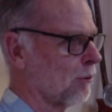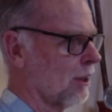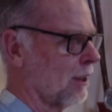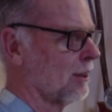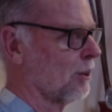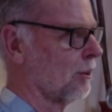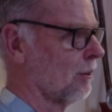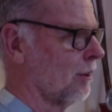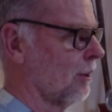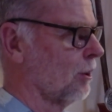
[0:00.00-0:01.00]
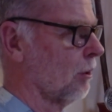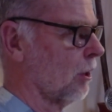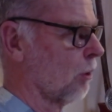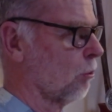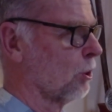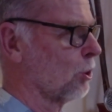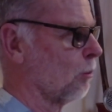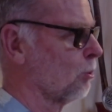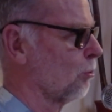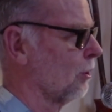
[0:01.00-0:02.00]
I used to do a lot of
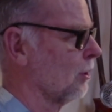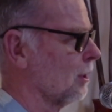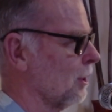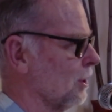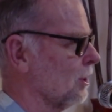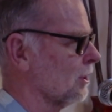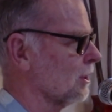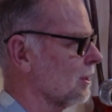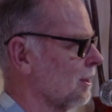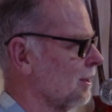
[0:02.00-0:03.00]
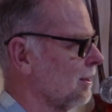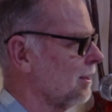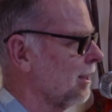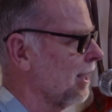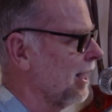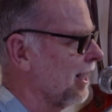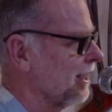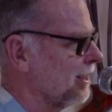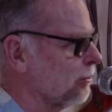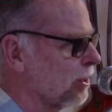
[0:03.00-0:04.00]
workshops with clinicians, and
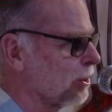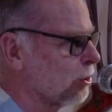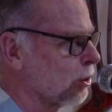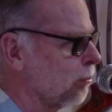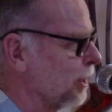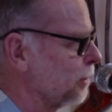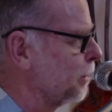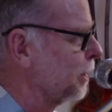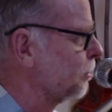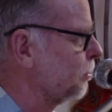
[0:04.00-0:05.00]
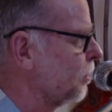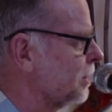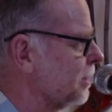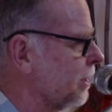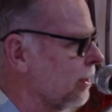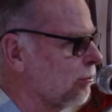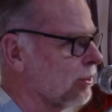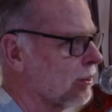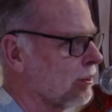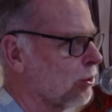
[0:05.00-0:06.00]
when I talk about dependent arising, I'd
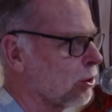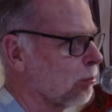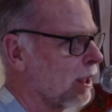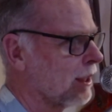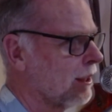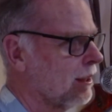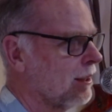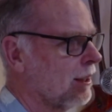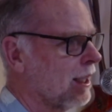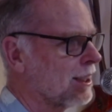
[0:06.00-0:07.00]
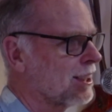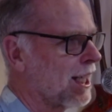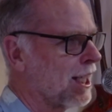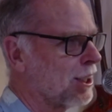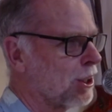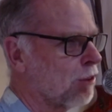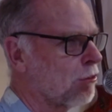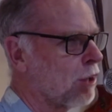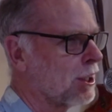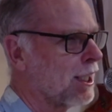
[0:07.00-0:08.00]
often talk about a saying that you
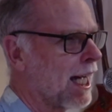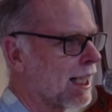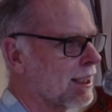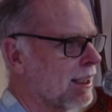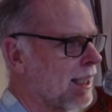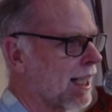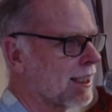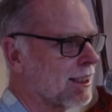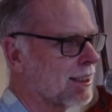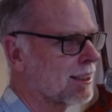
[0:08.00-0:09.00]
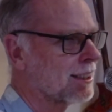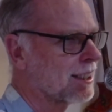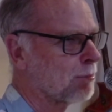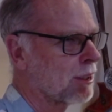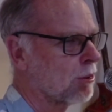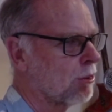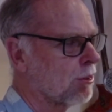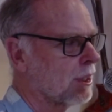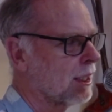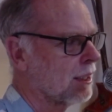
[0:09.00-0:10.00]
find in ACT. ACT is something called,
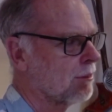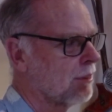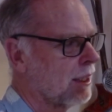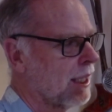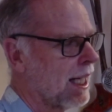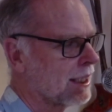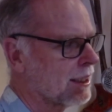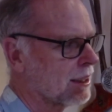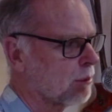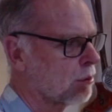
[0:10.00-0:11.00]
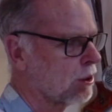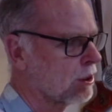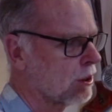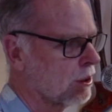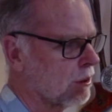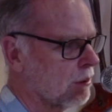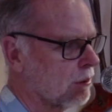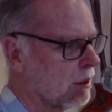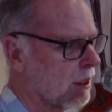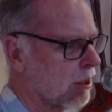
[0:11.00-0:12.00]
ACT is an approach to
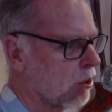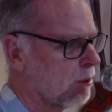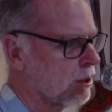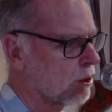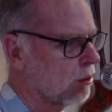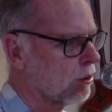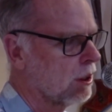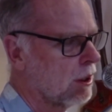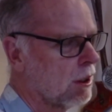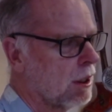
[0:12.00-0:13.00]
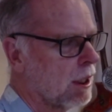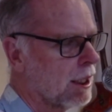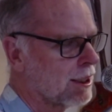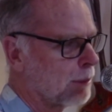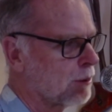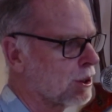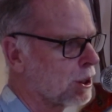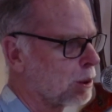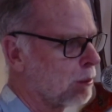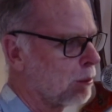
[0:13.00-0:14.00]
therapy. It's called acceptance and
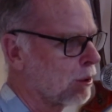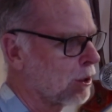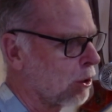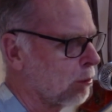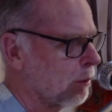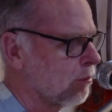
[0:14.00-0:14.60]
commitment therapy.